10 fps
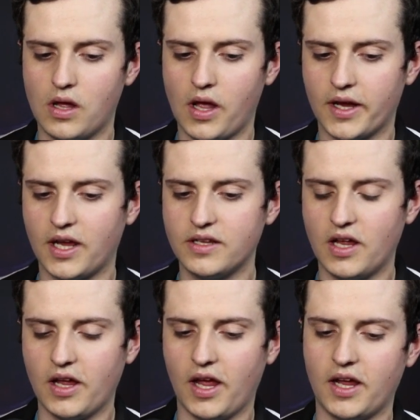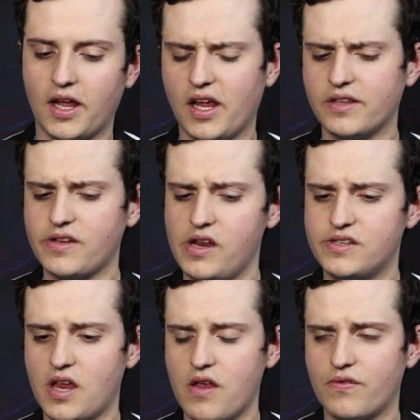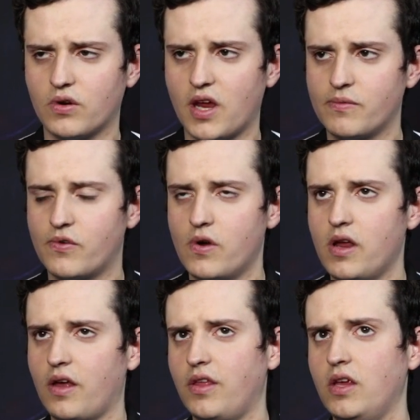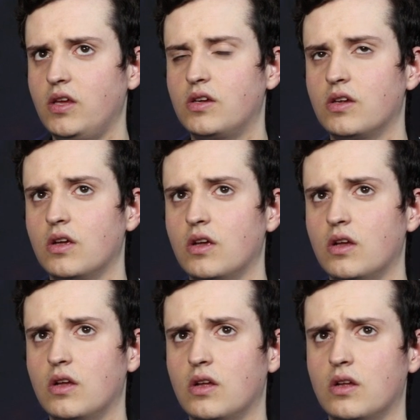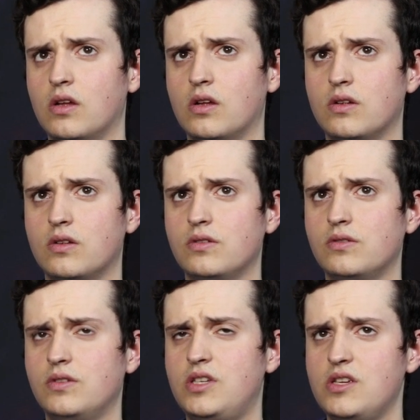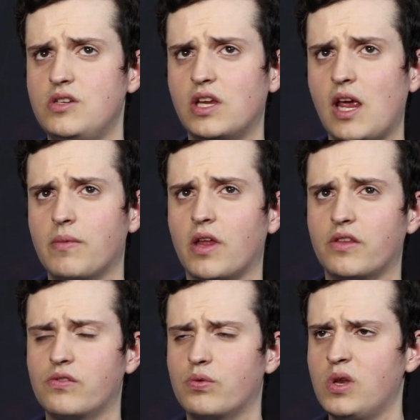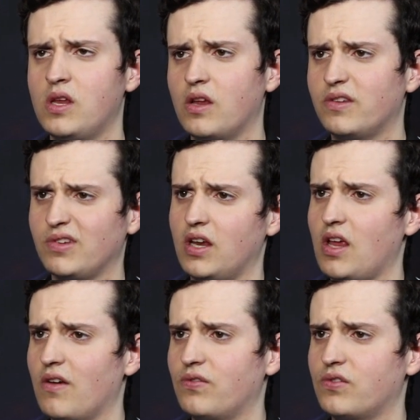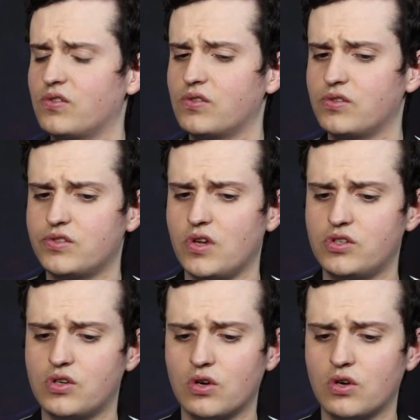I can't, I, I can't really say for game three. I think this is the game that we didn't really have such